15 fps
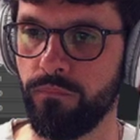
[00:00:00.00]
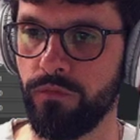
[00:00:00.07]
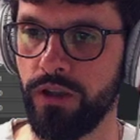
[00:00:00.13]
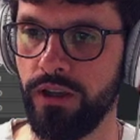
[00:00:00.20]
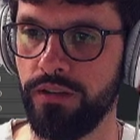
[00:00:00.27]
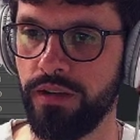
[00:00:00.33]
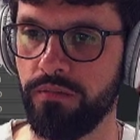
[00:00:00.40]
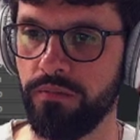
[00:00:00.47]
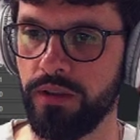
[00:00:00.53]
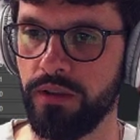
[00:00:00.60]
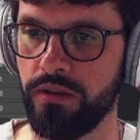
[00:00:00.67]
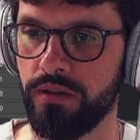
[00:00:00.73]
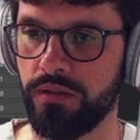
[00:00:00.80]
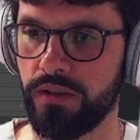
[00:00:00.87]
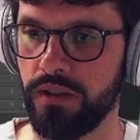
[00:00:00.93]
And then we're
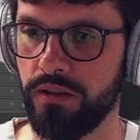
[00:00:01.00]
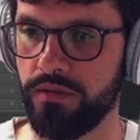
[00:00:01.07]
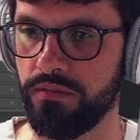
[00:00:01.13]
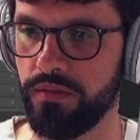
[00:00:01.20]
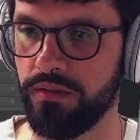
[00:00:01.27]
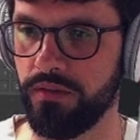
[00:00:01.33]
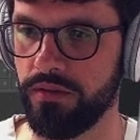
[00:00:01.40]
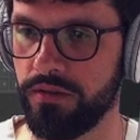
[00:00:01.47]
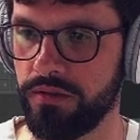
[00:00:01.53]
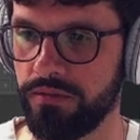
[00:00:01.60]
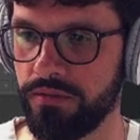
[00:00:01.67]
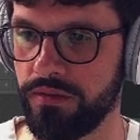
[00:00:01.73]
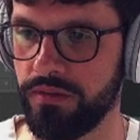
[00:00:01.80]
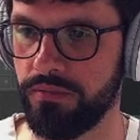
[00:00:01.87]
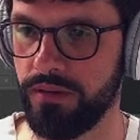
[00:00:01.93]
just gonna
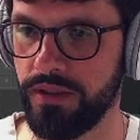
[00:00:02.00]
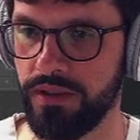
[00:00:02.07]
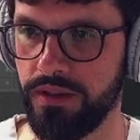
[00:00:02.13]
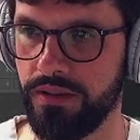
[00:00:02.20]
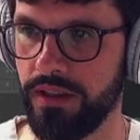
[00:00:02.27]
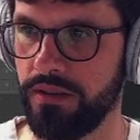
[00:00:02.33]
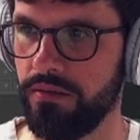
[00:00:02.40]
swizzle that